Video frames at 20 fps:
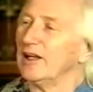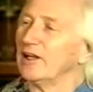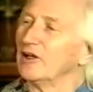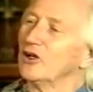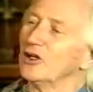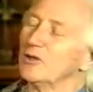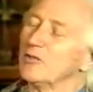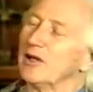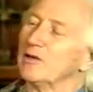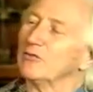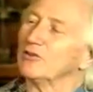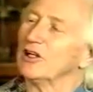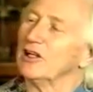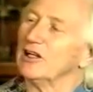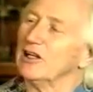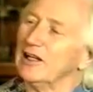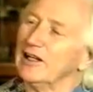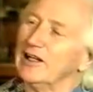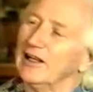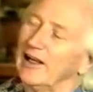going to be able to
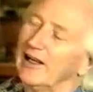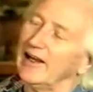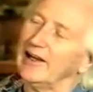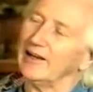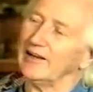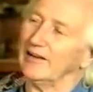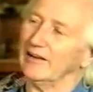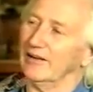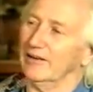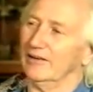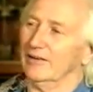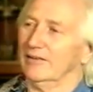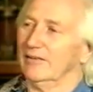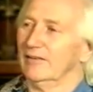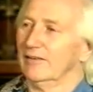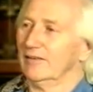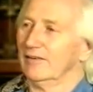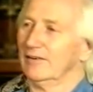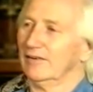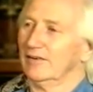link in
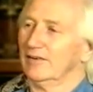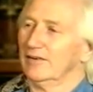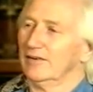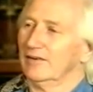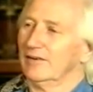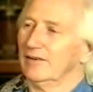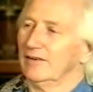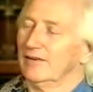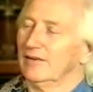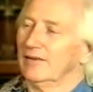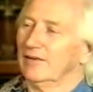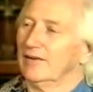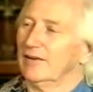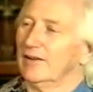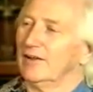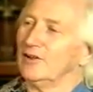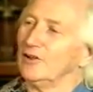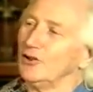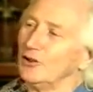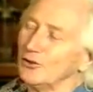
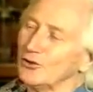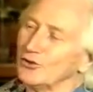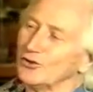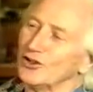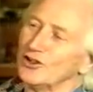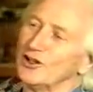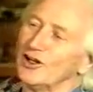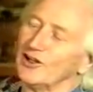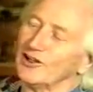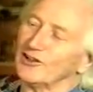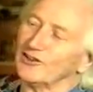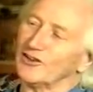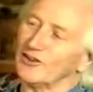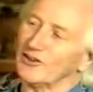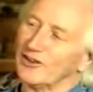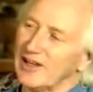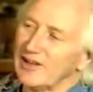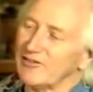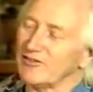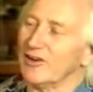and use the knowledge that
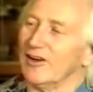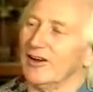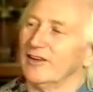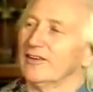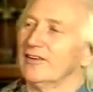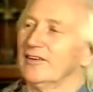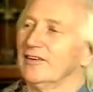they've got